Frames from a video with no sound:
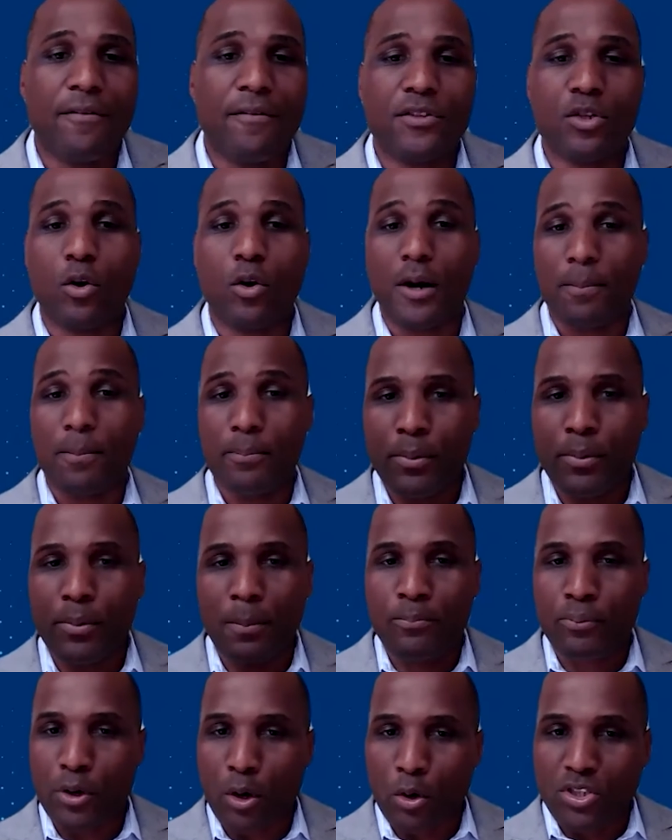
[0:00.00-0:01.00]
So our
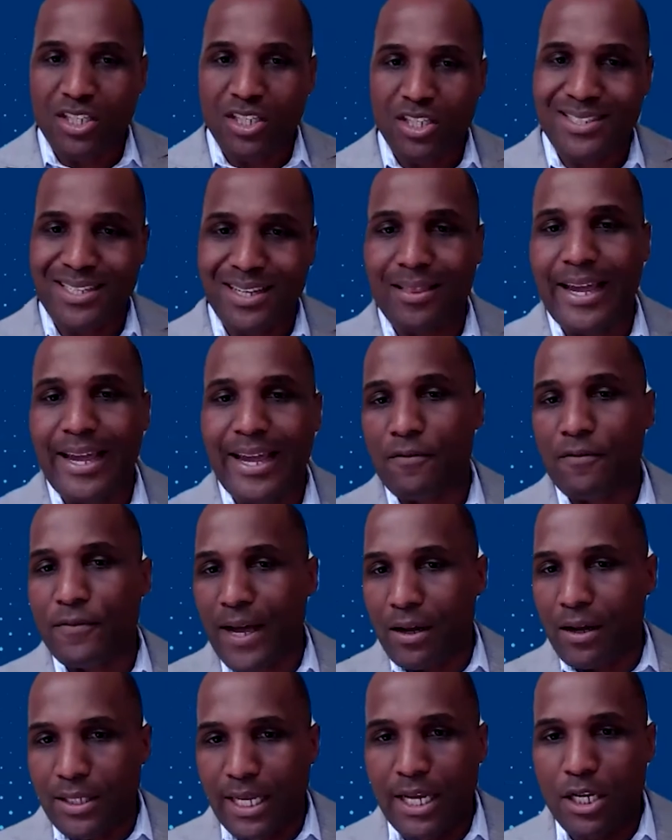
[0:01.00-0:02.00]
approach is to lay a
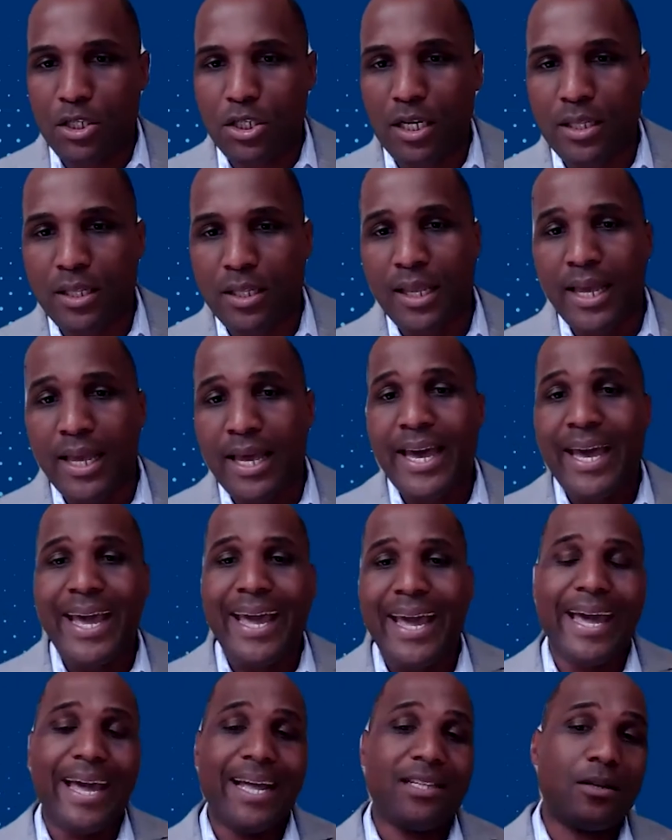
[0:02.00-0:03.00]
foundation
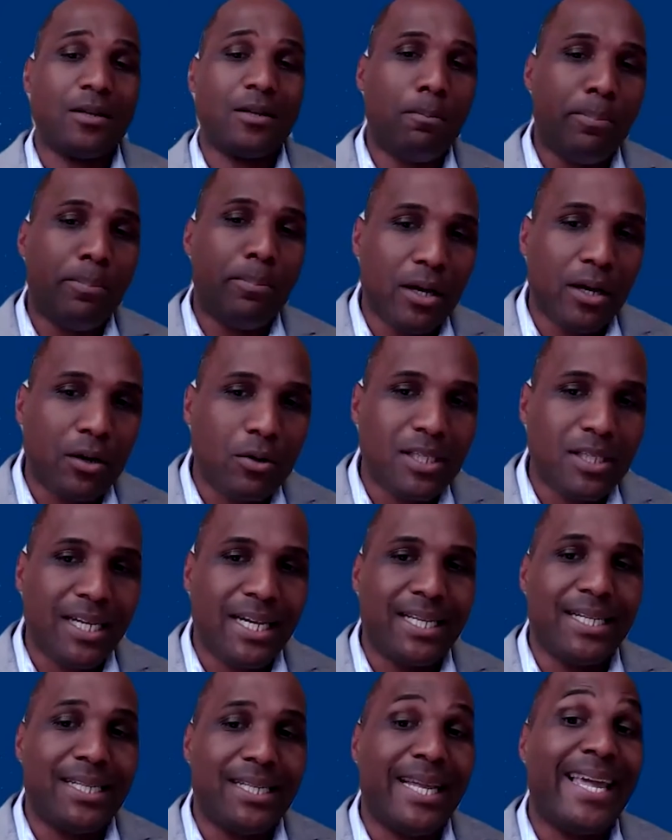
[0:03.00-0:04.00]
and to build
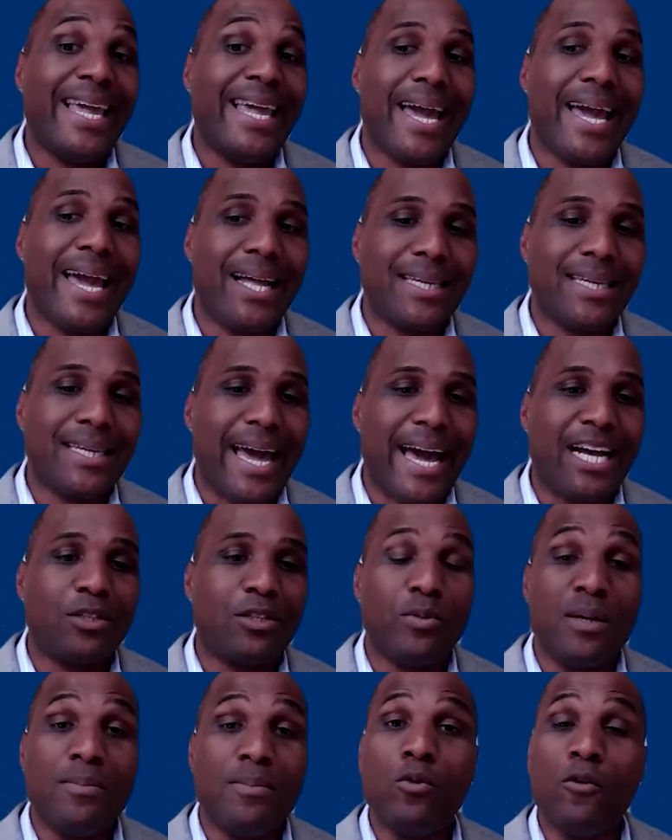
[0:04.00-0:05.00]
and enhance as
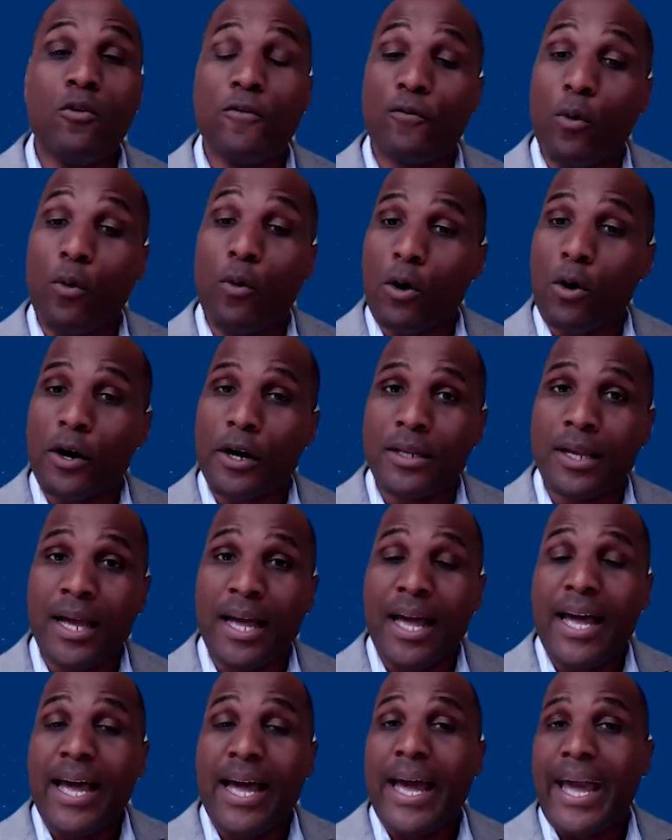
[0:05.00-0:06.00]
we move forward,
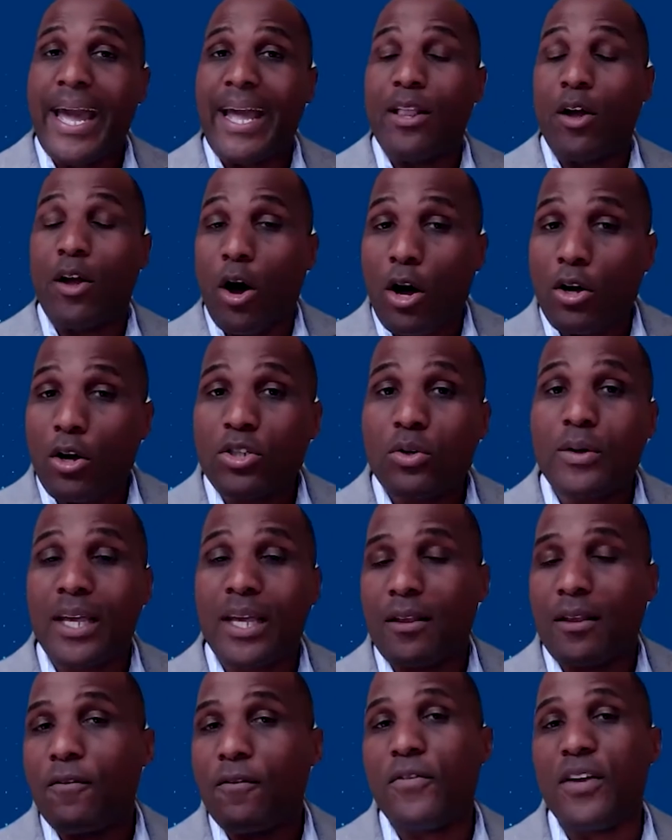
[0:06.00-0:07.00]
and also get
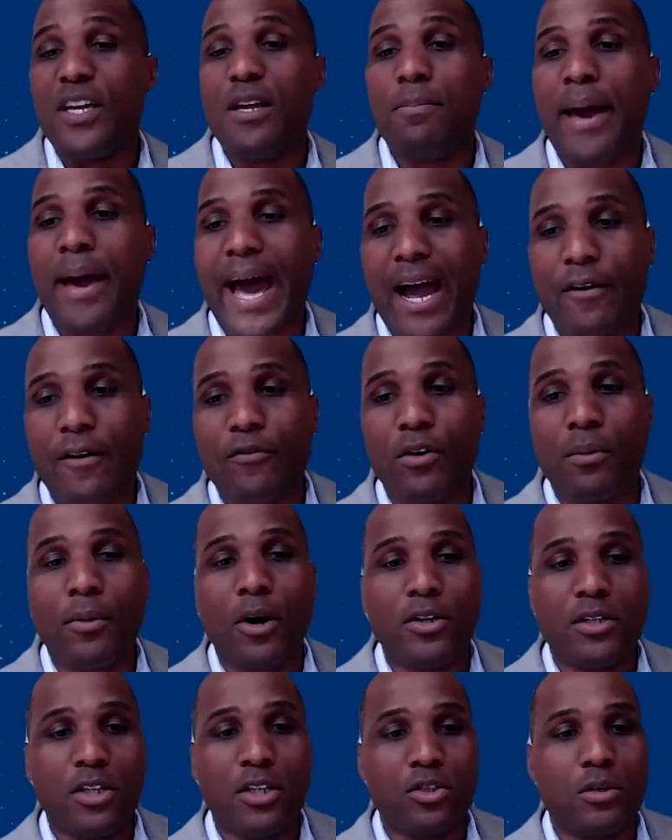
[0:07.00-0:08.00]
the feedback from
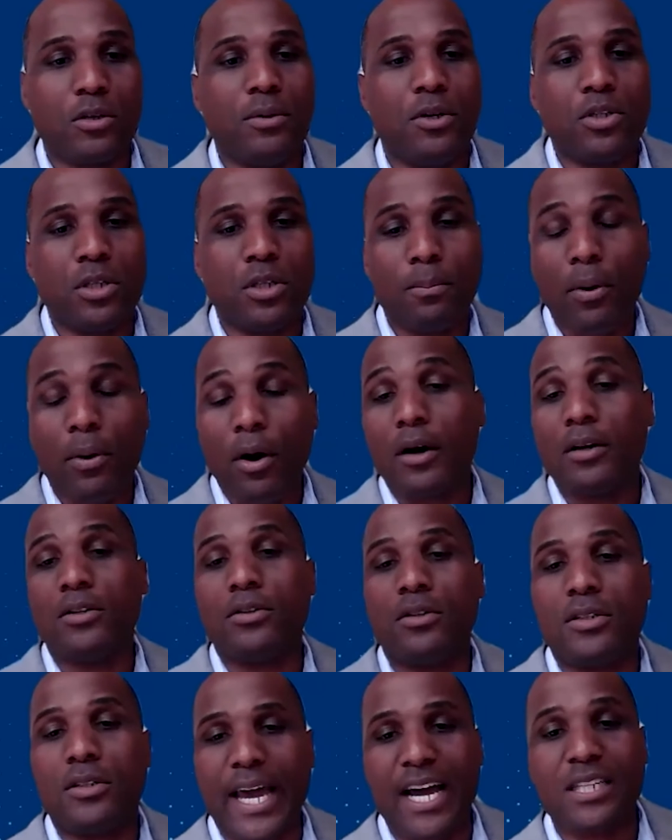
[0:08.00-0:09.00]
our distribution
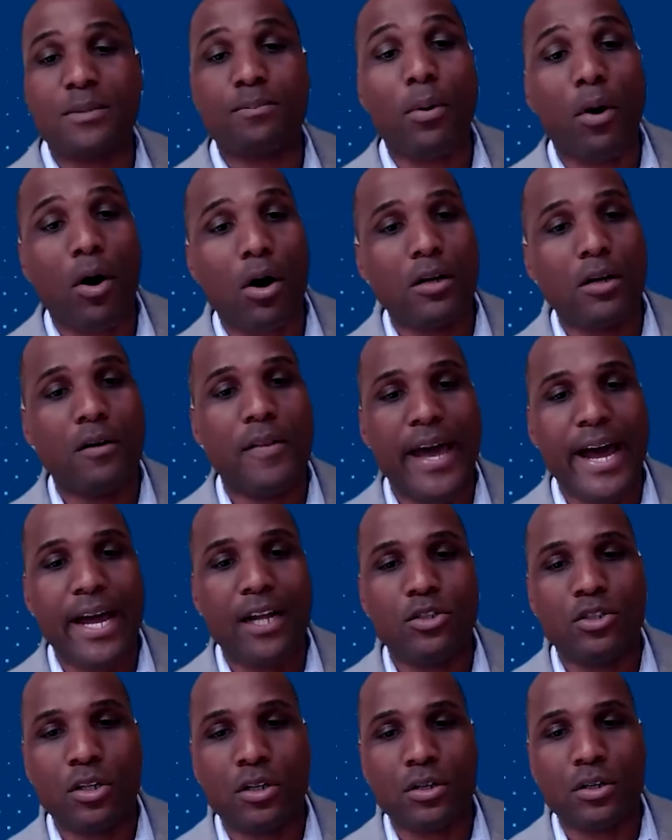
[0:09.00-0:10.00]
partners as part of
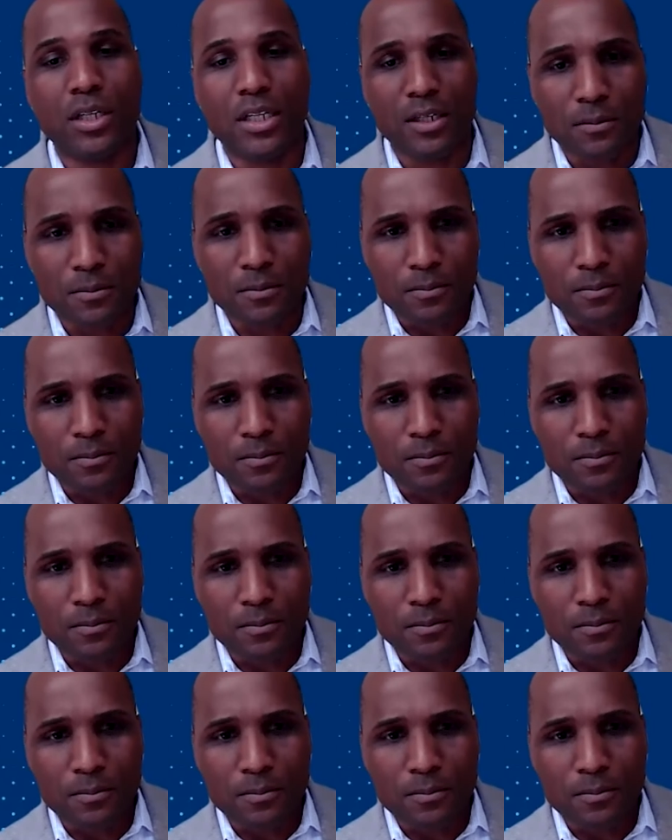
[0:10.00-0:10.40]
that journey.